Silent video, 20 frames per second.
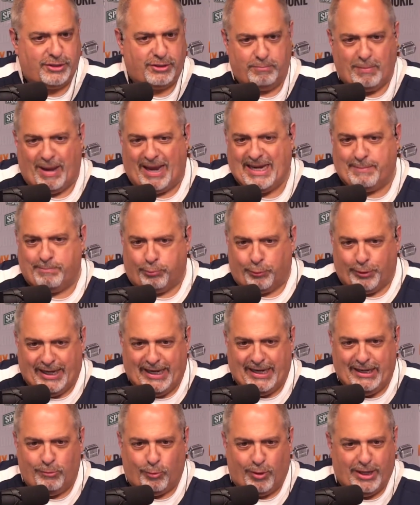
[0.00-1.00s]
Mike
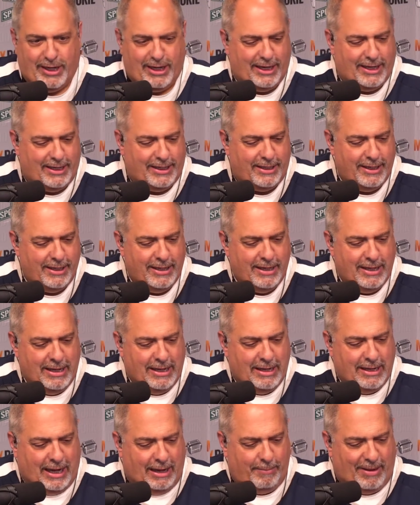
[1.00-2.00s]
Breen went in.
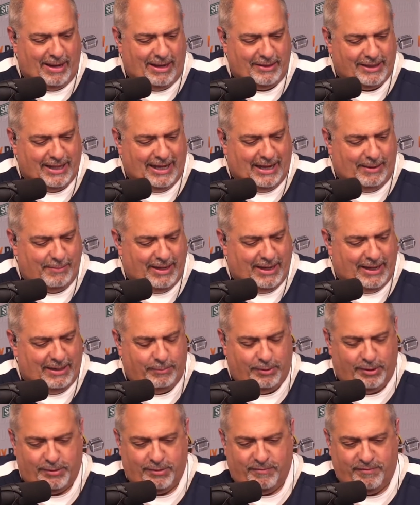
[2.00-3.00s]
How about that, man?
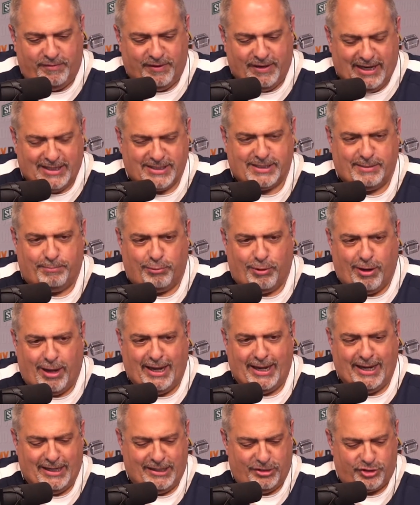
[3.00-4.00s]
But Vanessa
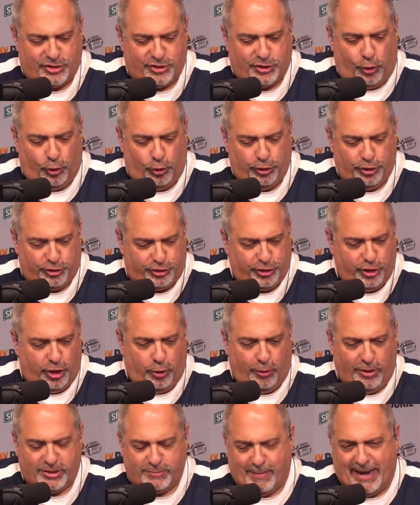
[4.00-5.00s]
Bryant stole the
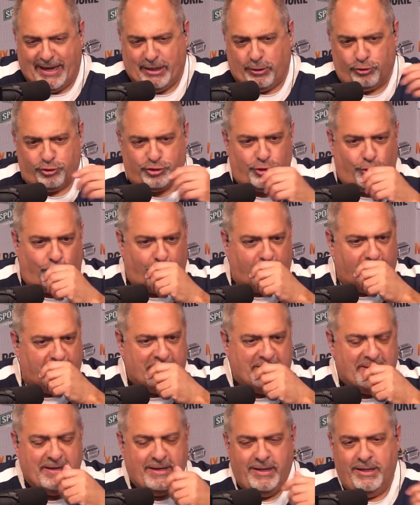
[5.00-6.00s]
show as Michael
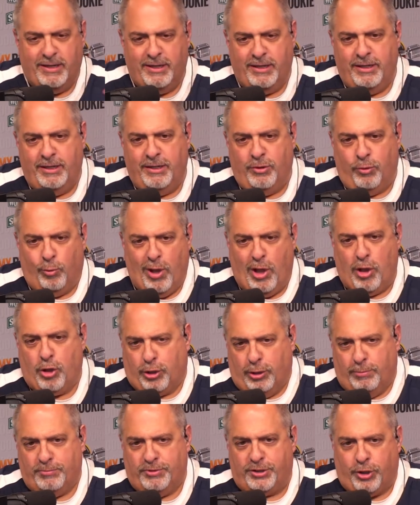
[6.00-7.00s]
Jordan
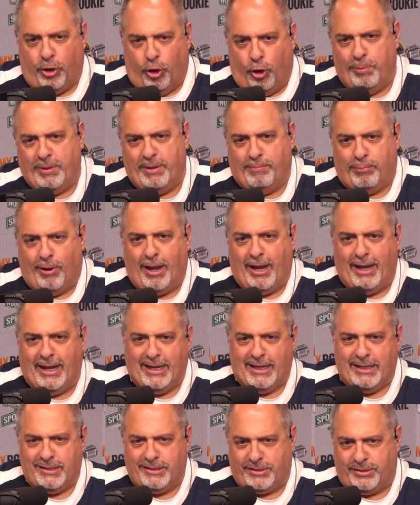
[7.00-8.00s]
welcomed Kobe
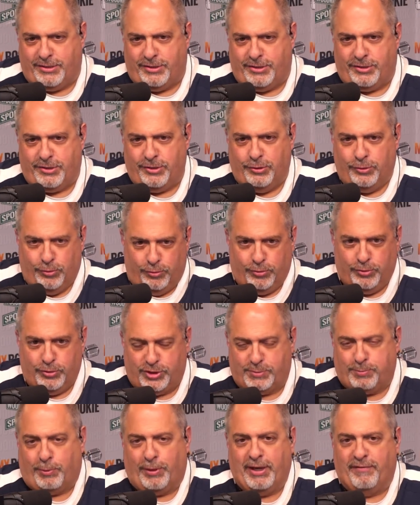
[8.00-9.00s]
Bryant to
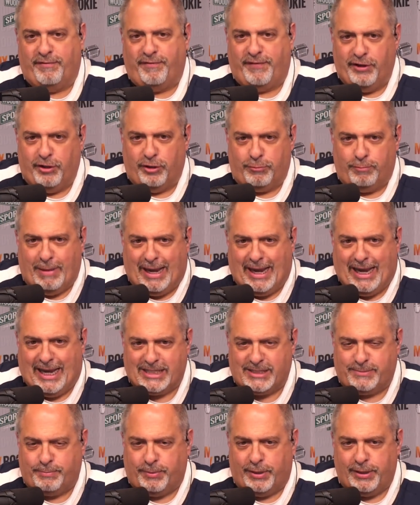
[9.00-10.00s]
Springfield,
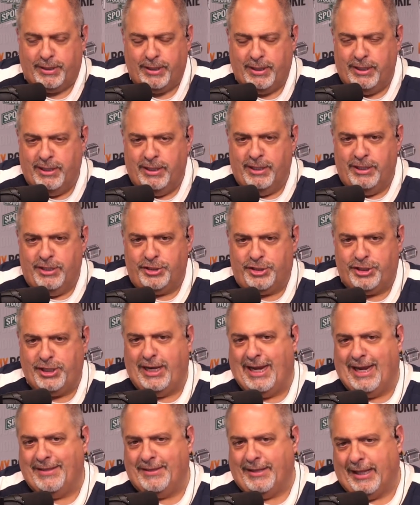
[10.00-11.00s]
Mass. But she
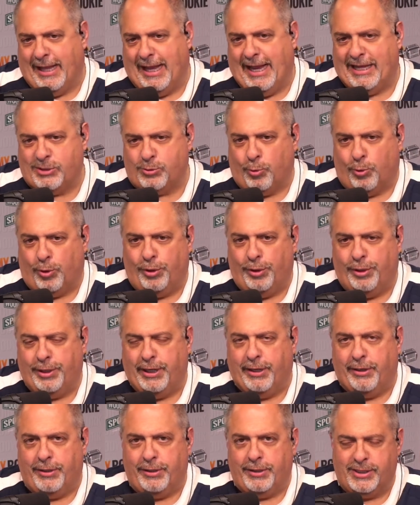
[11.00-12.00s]
had the last word
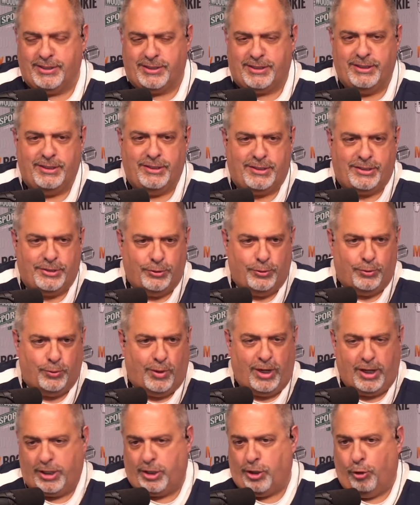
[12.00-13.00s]
here. Listen
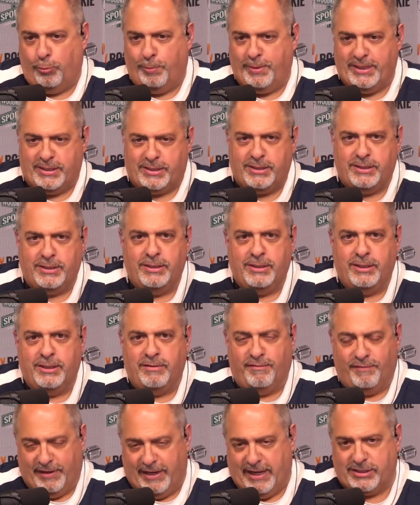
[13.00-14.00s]
to Kobe's
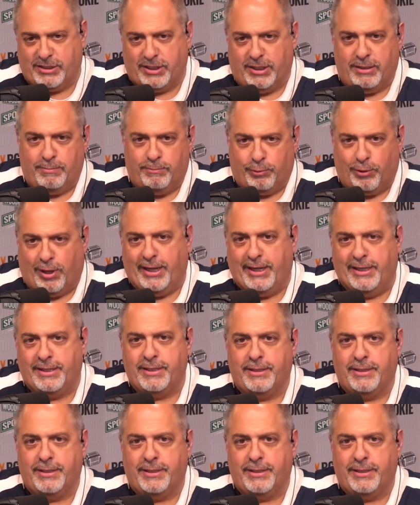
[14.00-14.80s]
Vanessa Bryant.